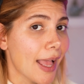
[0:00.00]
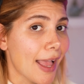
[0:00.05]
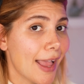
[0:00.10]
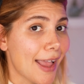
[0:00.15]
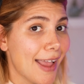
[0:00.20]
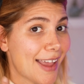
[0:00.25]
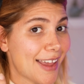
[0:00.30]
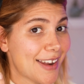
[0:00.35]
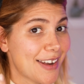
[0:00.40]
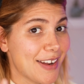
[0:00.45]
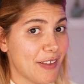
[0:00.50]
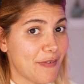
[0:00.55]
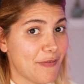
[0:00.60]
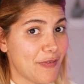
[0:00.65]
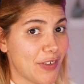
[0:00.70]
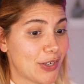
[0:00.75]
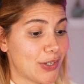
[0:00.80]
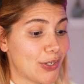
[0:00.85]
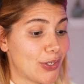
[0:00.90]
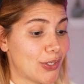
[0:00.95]
And
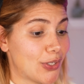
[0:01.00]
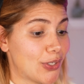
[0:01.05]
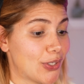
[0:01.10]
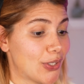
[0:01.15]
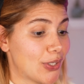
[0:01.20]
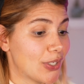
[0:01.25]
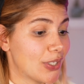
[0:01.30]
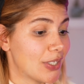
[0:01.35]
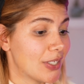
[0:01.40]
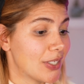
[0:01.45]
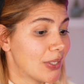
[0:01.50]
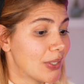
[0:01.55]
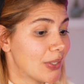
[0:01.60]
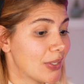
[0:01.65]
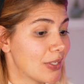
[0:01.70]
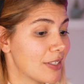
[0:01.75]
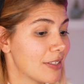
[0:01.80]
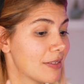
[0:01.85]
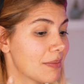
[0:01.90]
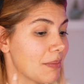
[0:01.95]
if it just
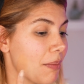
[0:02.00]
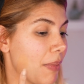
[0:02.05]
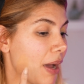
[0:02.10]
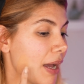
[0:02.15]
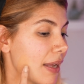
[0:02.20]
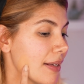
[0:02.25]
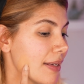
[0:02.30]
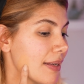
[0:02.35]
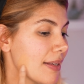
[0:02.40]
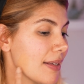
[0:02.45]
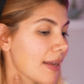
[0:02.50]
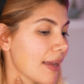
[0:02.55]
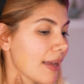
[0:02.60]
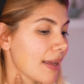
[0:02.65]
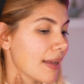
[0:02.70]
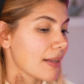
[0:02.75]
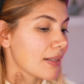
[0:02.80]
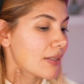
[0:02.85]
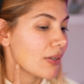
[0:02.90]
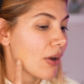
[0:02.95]
turns muddy
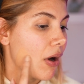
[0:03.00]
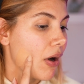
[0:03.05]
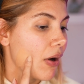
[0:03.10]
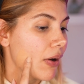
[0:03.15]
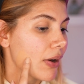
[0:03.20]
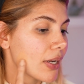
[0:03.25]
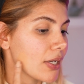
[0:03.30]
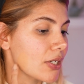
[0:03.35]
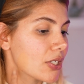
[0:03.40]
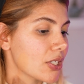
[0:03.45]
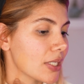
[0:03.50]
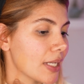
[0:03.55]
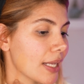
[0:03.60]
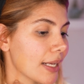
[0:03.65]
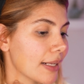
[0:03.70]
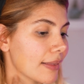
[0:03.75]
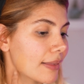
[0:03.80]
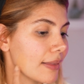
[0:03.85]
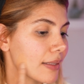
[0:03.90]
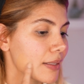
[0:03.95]
and orange
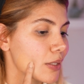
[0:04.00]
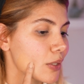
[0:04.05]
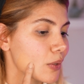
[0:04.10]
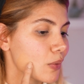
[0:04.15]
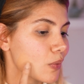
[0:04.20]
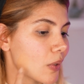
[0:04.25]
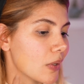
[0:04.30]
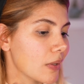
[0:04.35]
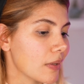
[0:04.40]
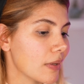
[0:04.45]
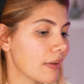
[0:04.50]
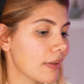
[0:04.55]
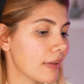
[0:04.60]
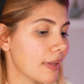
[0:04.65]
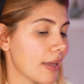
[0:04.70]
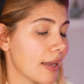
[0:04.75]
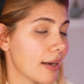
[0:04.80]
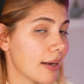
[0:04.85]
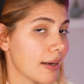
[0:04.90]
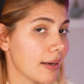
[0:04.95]
like this one,
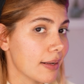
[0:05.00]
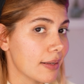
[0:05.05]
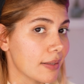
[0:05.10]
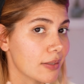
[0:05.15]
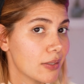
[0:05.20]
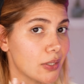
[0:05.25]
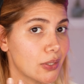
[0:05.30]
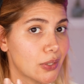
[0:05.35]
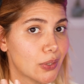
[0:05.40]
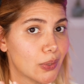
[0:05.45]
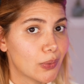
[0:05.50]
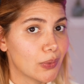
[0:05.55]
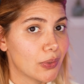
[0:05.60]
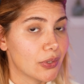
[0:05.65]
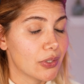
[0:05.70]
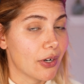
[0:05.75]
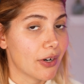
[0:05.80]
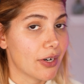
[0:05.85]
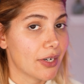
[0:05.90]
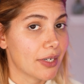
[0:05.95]
then it is too
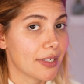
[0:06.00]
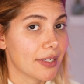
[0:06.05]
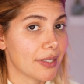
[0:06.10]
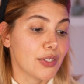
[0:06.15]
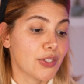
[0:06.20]
dark.